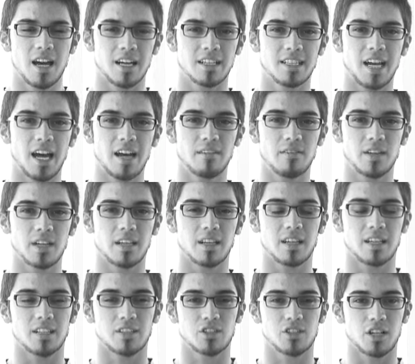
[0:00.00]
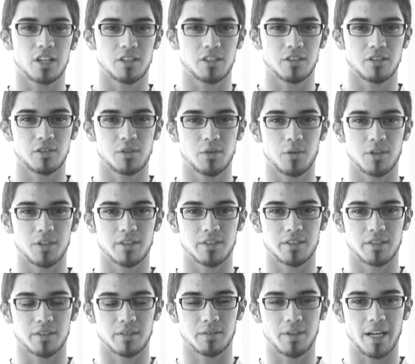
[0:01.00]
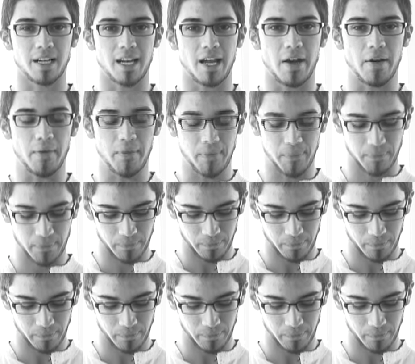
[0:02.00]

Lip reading: a diving instructor's course right now.